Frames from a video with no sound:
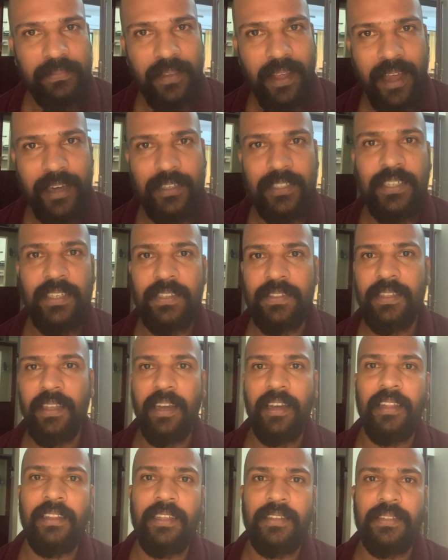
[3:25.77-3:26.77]
and she
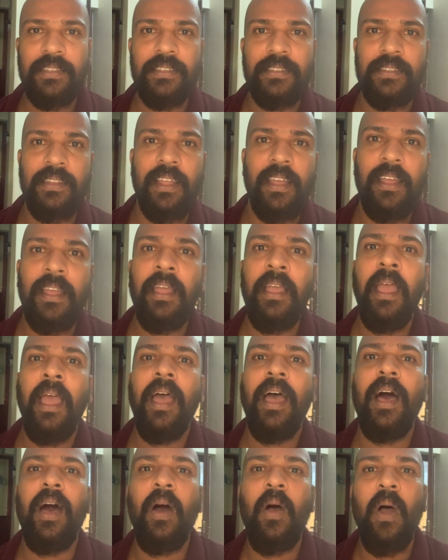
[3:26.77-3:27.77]
said that this is the
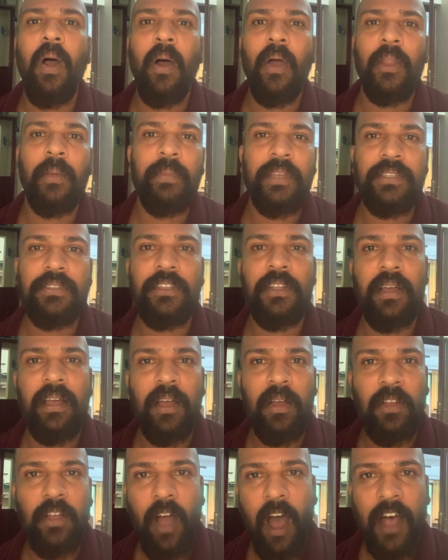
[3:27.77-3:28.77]
Onam is
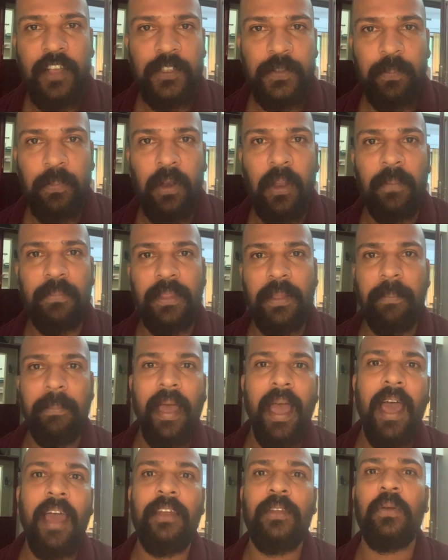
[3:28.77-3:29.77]
the gospel of the
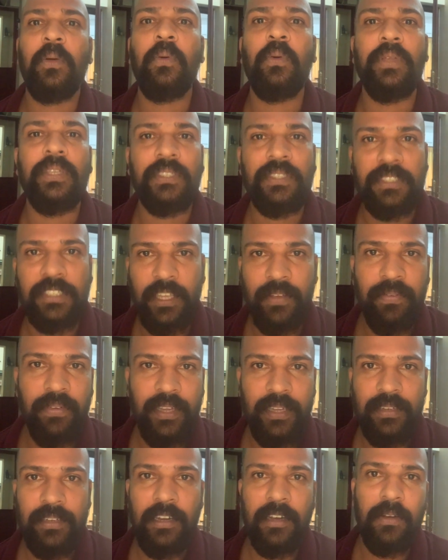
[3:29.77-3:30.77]
man who is
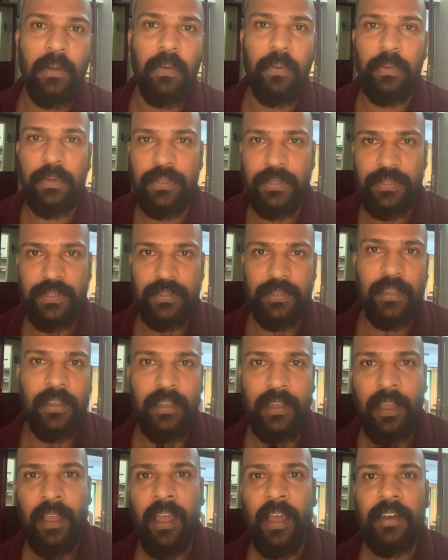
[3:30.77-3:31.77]
defeated, who is
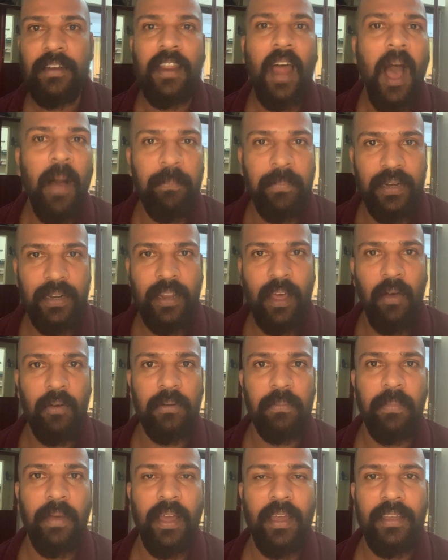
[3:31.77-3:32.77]
trampled
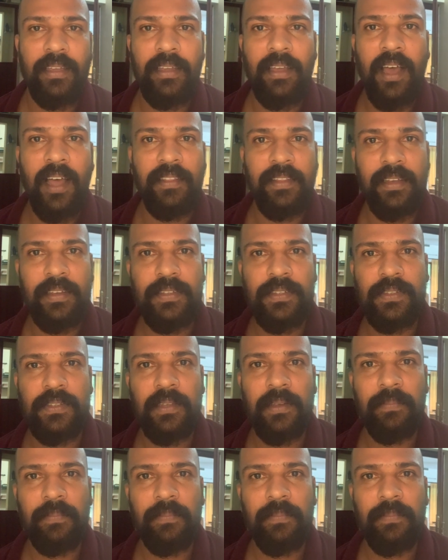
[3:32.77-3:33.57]
down by others.